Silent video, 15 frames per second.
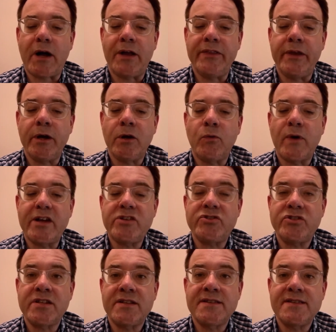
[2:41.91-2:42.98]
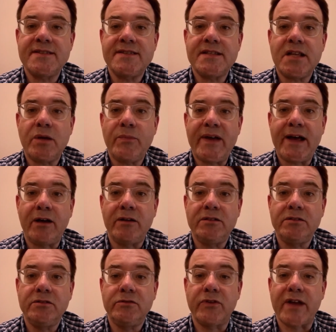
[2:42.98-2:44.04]
on their questions about
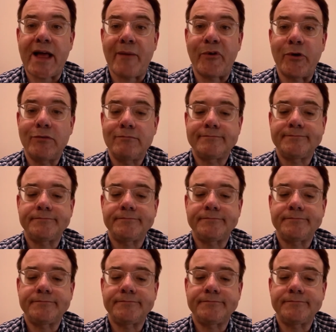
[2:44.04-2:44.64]
grammar,